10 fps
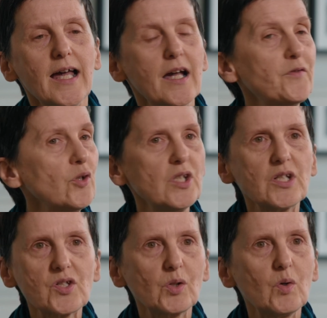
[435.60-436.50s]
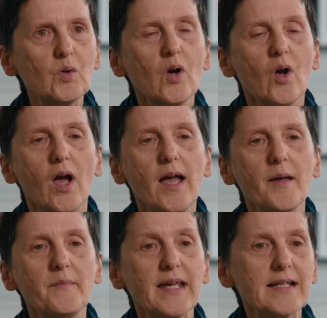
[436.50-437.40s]
A few years ago, the
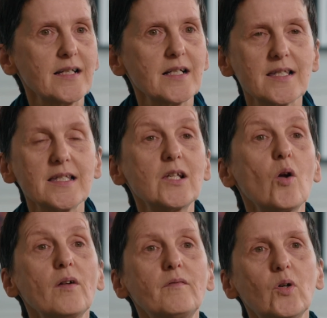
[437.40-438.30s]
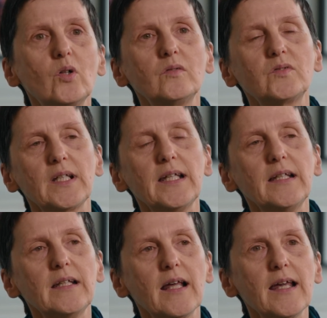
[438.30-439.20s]
SRC got involved
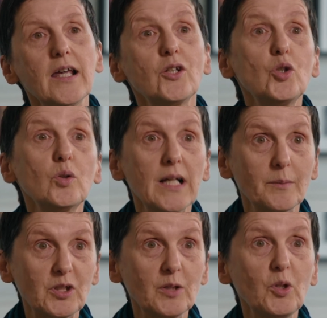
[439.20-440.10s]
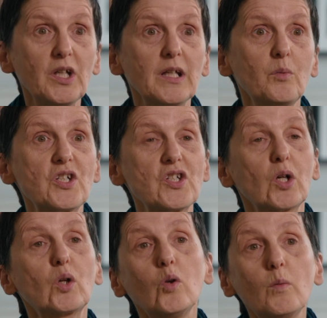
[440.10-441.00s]
in a ULAB community, which is
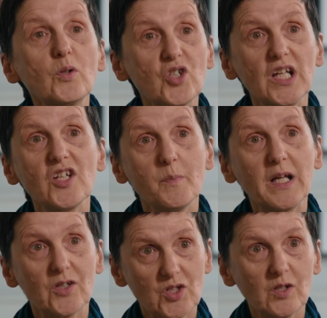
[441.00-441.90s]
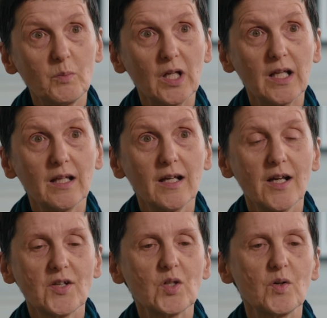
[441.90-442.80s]
a global change makers community.
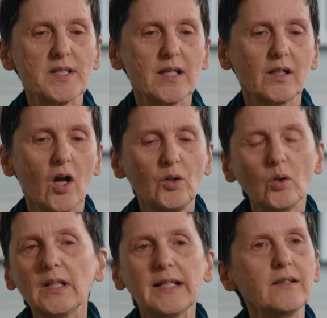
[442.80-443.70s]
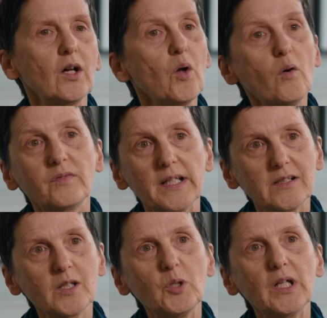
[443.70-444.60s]
So it's an online and
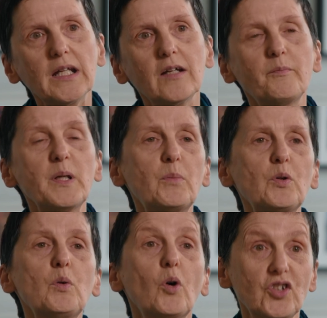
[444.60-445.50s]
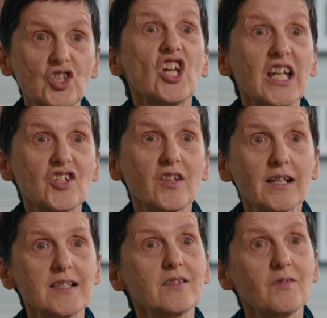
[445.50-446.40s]
offline community of people who want to change
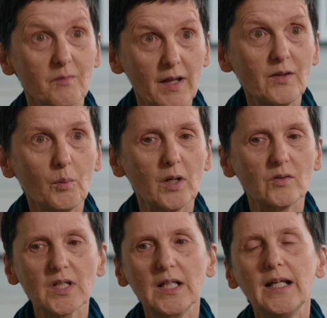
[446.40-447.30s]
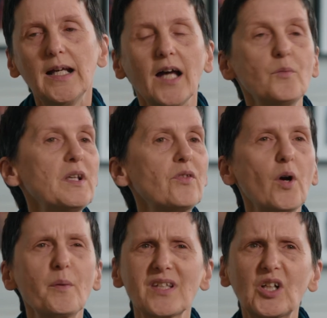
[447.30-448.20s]
things in the world. And we
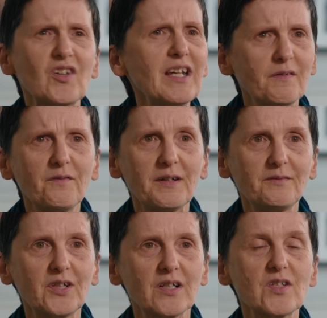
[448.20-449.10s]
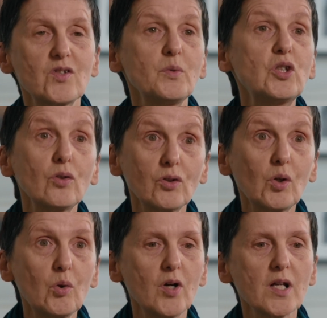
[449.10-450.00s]
thought it was a great fit for us. So we took the
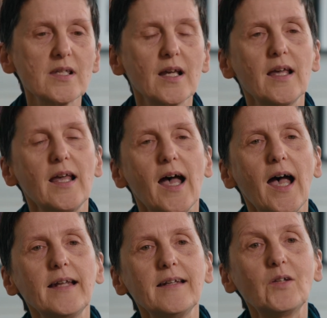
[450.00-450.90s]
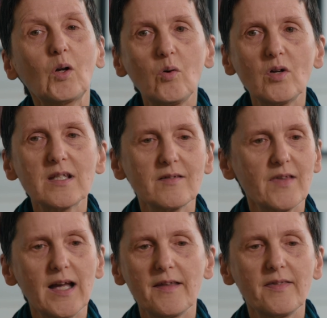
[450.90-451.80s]
course. And in the course
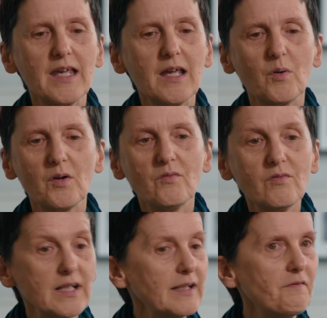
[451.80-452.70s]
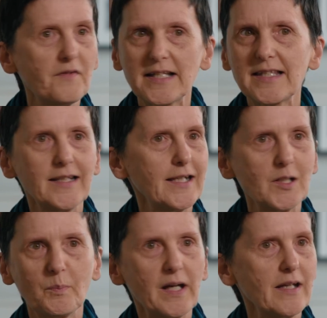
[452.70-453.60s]
of that, they were really
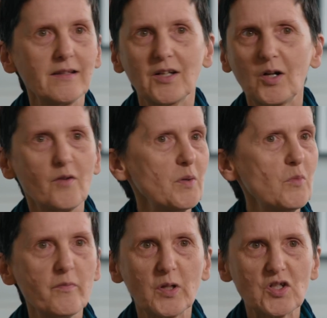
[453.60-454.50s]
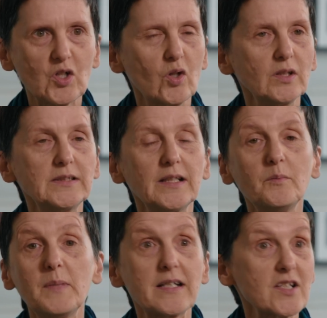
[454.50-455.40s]
fascinated by the recovery movement in Scotland
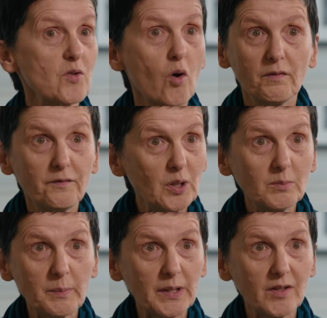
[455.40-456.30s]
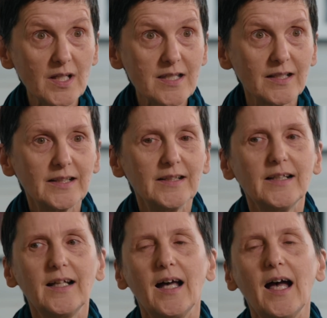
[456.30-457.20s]
and made a short film about us.
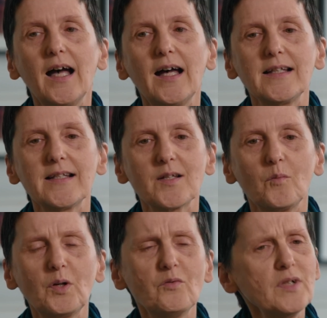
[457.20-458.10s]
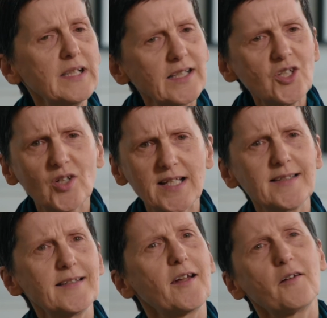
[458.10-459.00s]
And were really
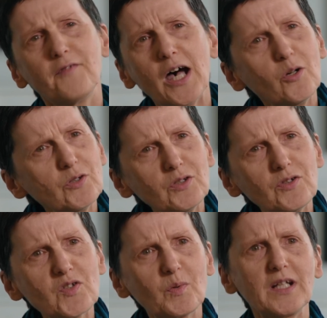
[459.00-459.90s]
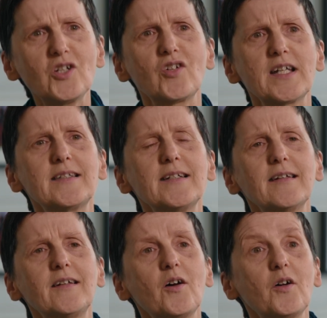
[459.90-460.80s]
interested in our values, were interested
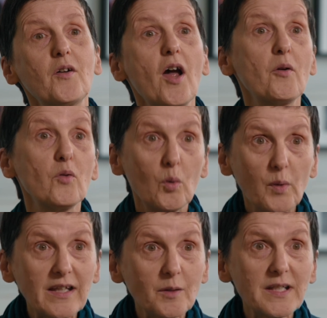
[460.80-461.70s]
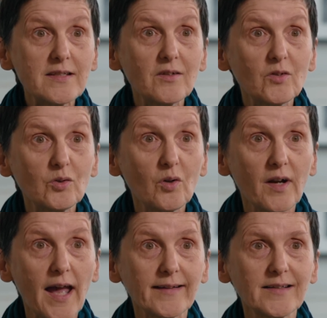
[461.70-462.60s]
in our the way that we do
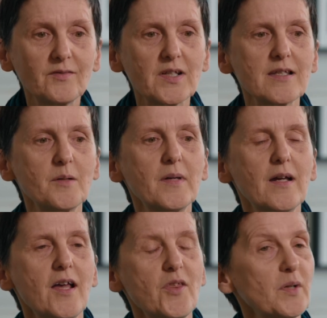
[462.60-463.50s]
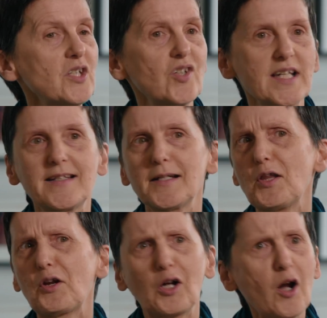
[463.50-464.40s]
our activism. They were interested
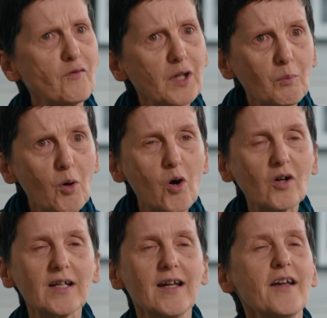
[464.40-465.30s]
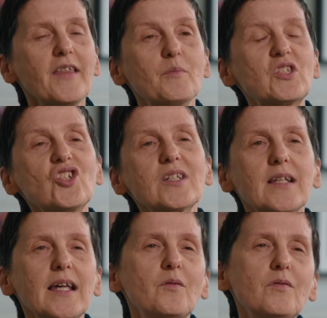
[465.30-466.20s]
in the recovery walk. It
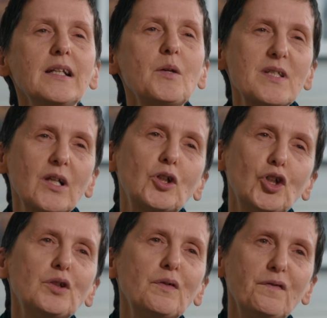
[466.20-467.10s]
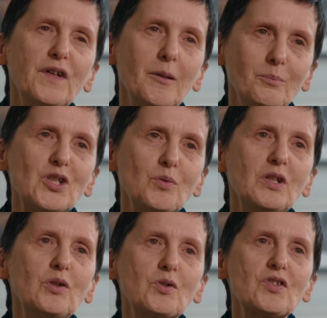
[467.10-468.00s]
really was a good fit
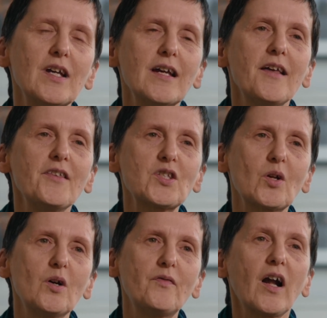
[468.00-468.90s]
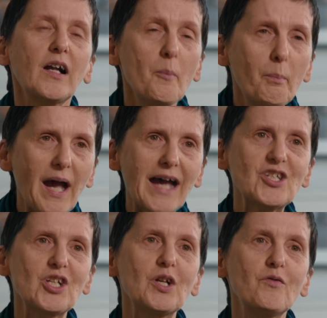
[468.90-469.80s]
between the sort of
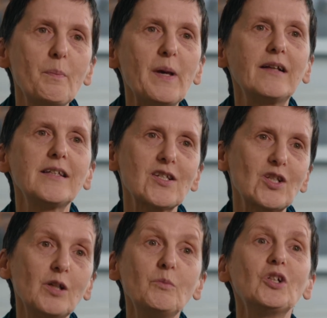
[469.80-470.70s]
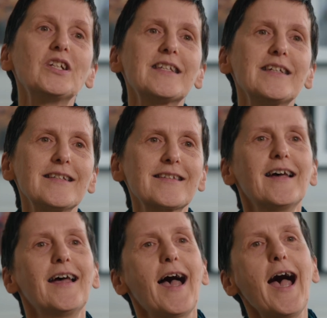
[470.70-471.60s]
compassionate, rebellious communities
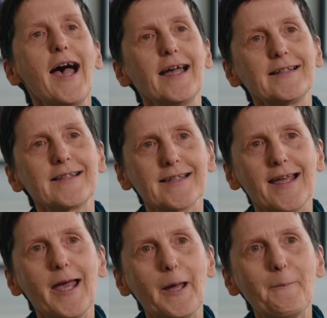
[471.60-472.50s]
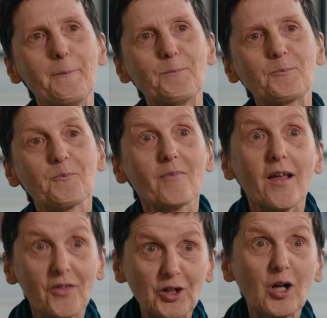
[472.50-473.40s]
and
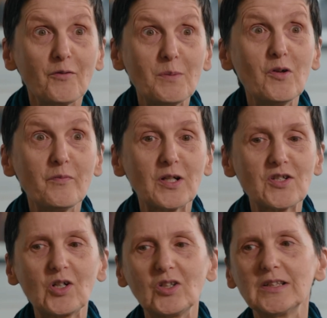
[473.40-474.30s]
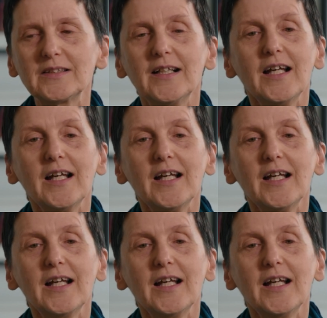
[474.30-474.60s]
the recovery movement in Scotland.